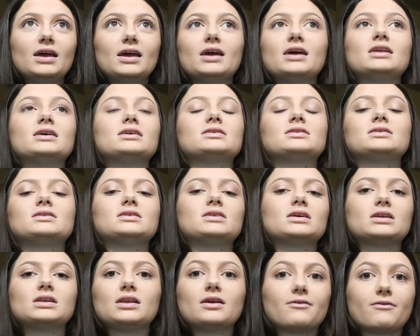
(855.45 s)
it is
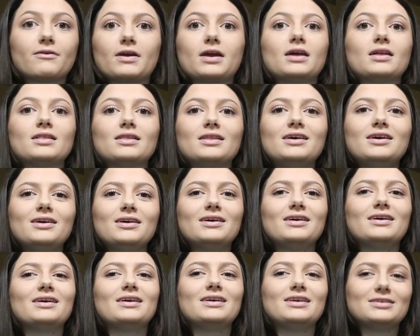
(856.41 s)

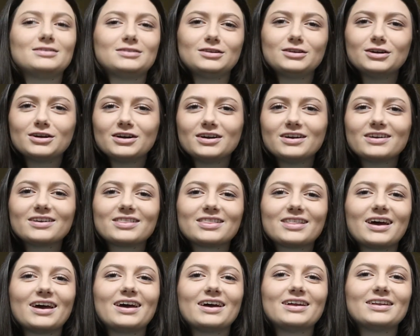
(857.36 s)
significantly easier
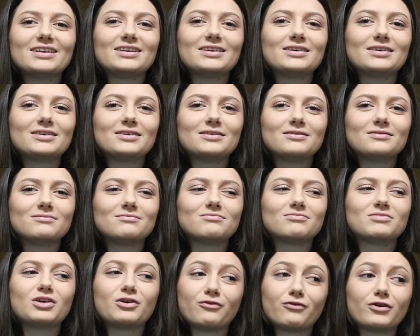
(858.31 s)
than
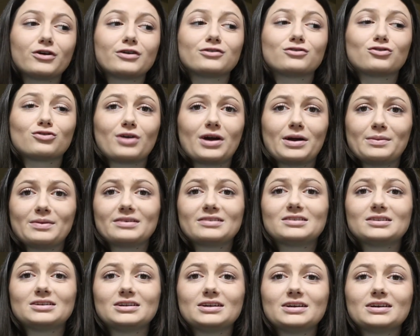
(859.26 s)
the first
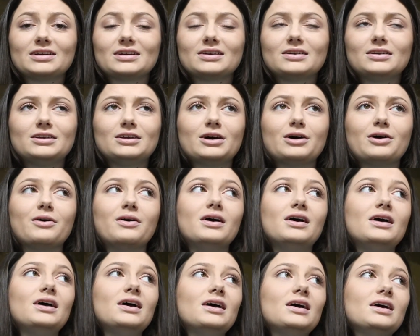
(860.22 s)
trimester, you know?
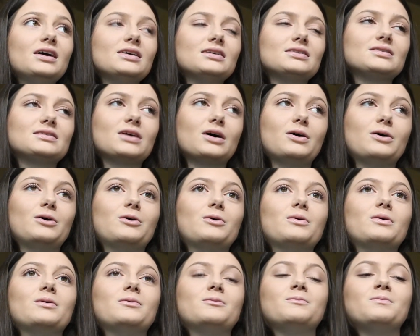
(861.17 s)

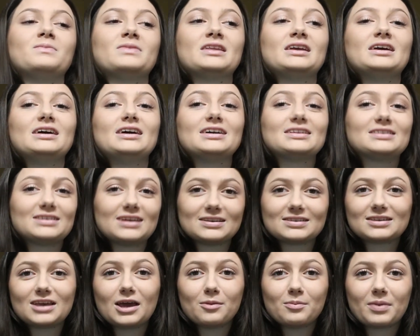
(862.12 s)
So it
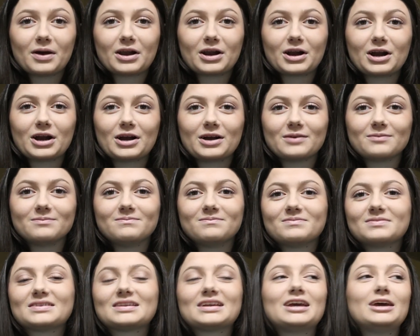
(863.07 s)
does get better.
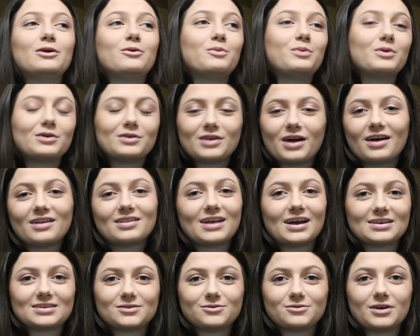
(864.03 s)
It will not
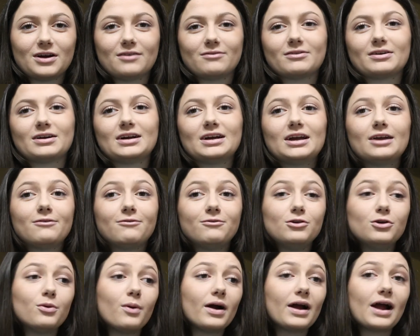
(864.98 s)
last forever. If
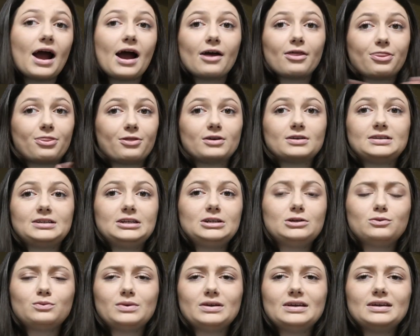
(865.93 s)
you are at
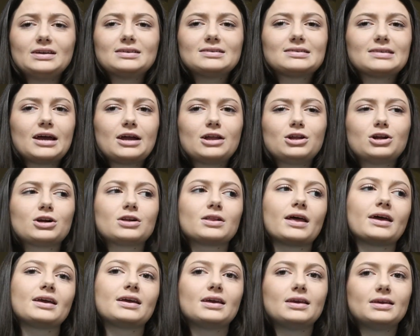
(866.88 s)
13 weeks and you're
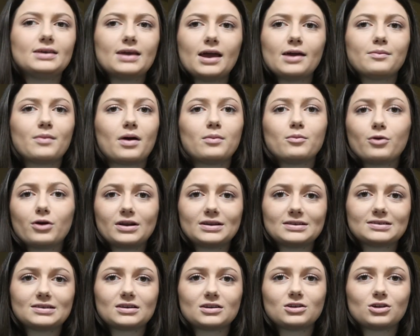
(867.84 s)
like, yay, my
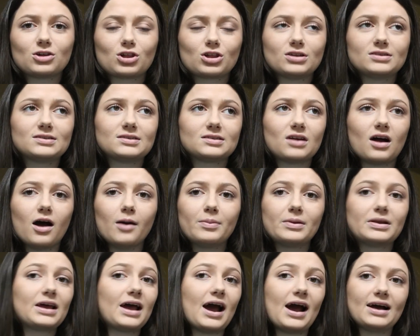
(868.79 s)
morning sickness should stop,
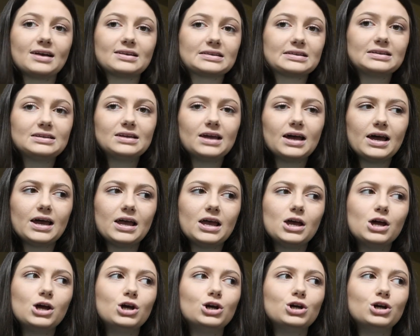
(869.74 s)
and it hasn't yet,